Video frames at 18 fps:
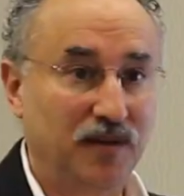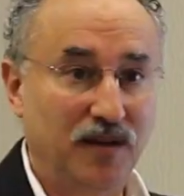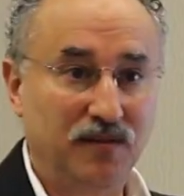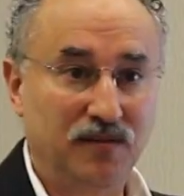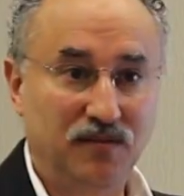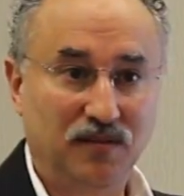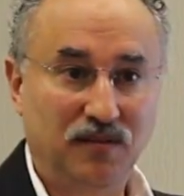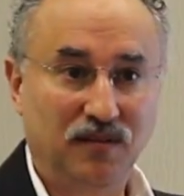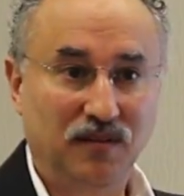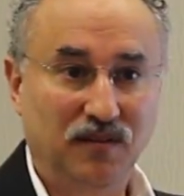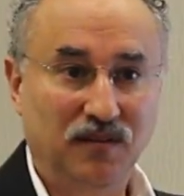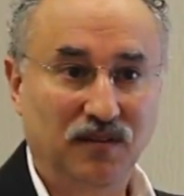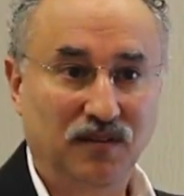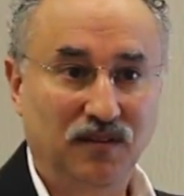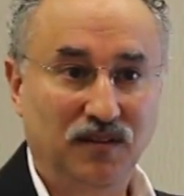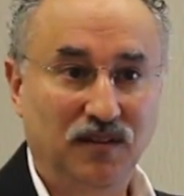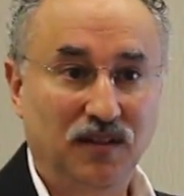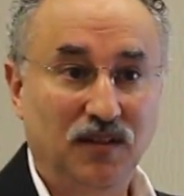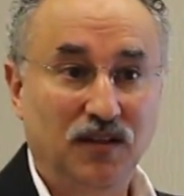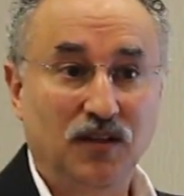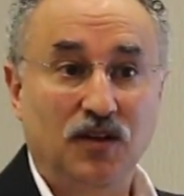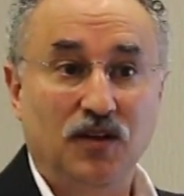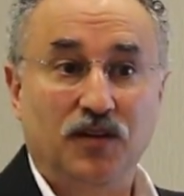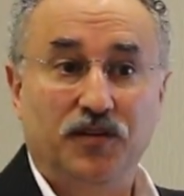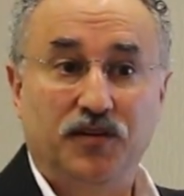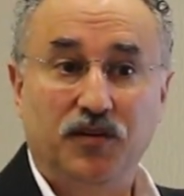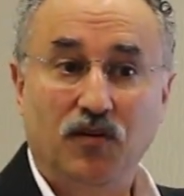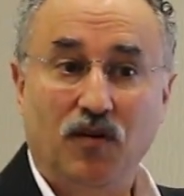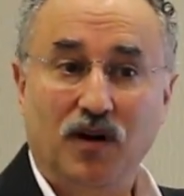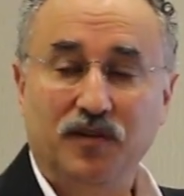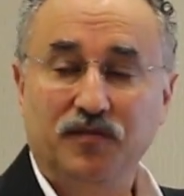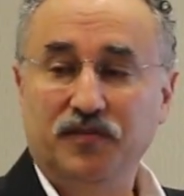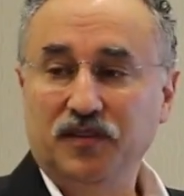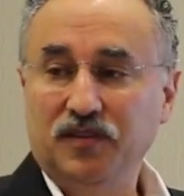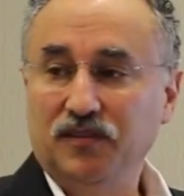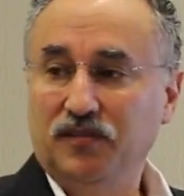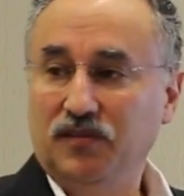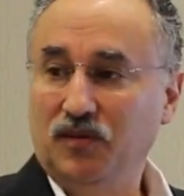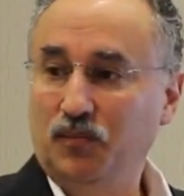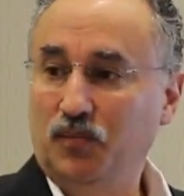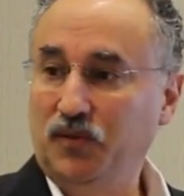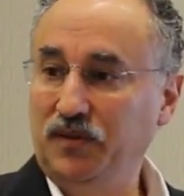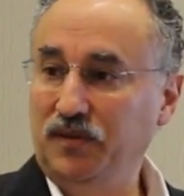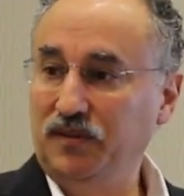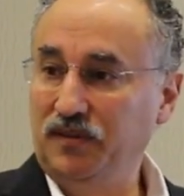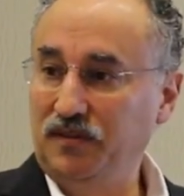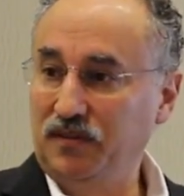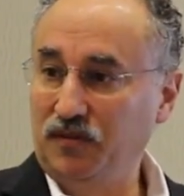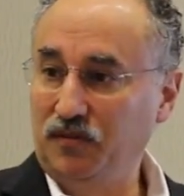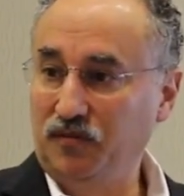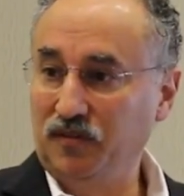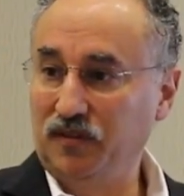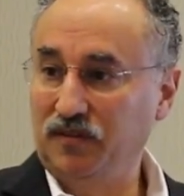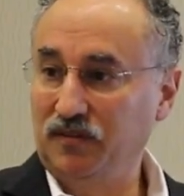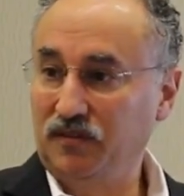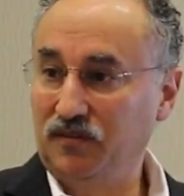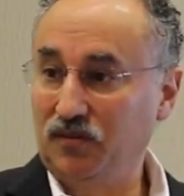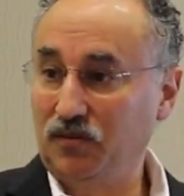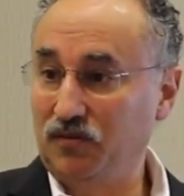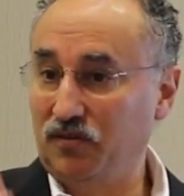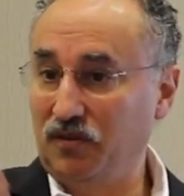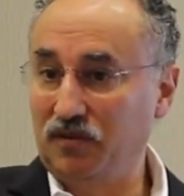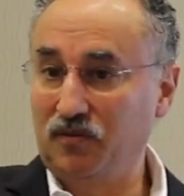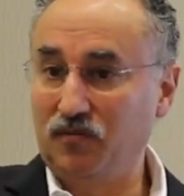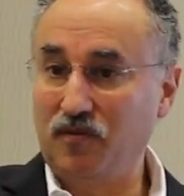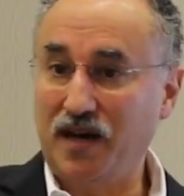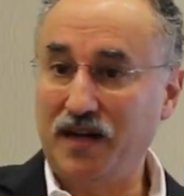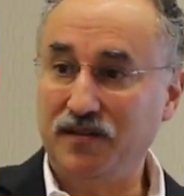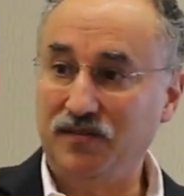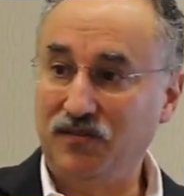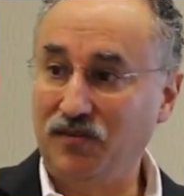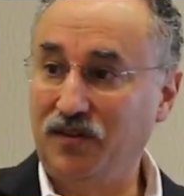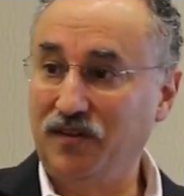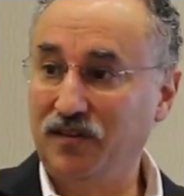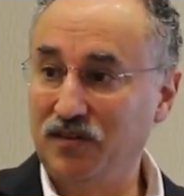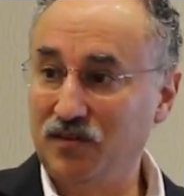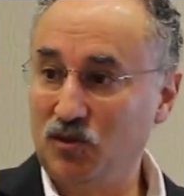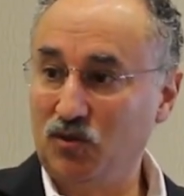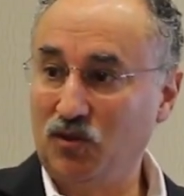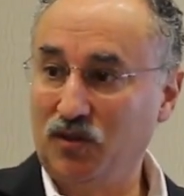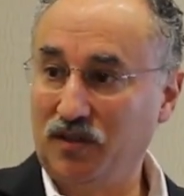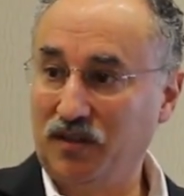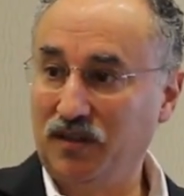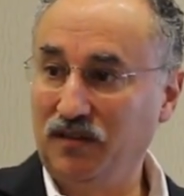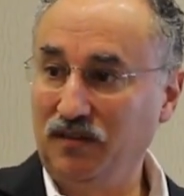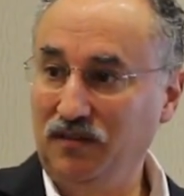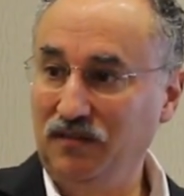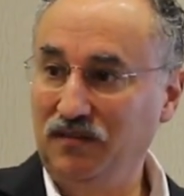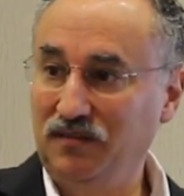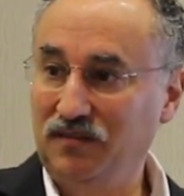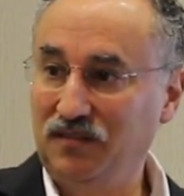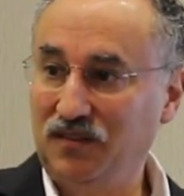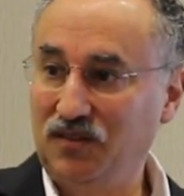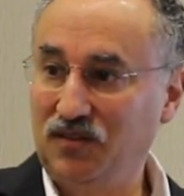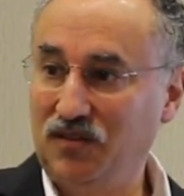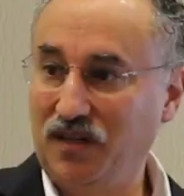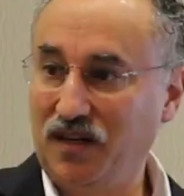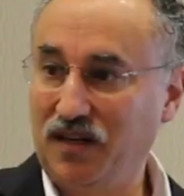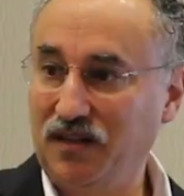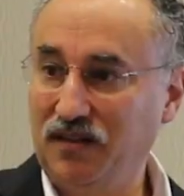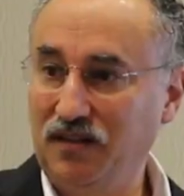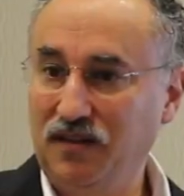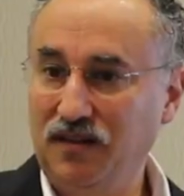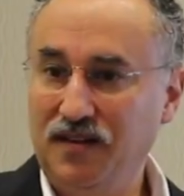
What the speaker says: yes? The RV is completely different, so it's on the right side of the circuit, okay?